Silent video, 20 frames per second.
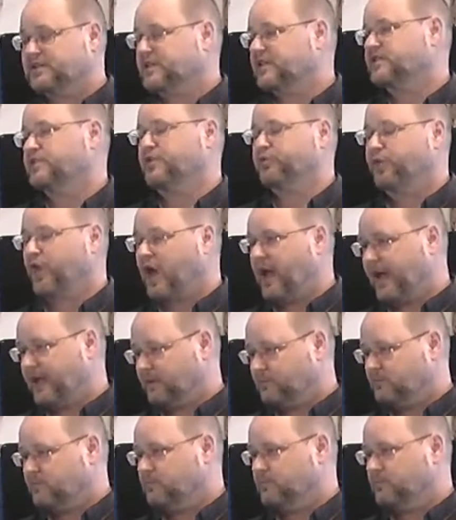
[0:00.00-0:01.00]
doesn't apply.
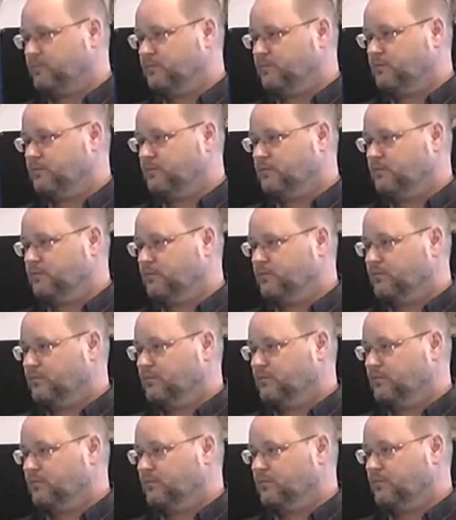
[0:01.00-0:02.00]

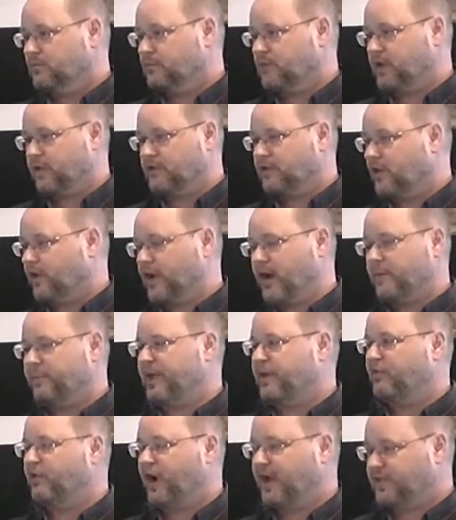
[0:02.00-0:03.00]
They're not
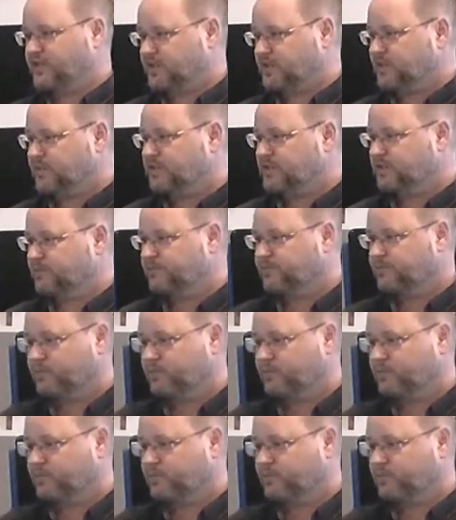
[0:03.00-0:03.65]
made righteous.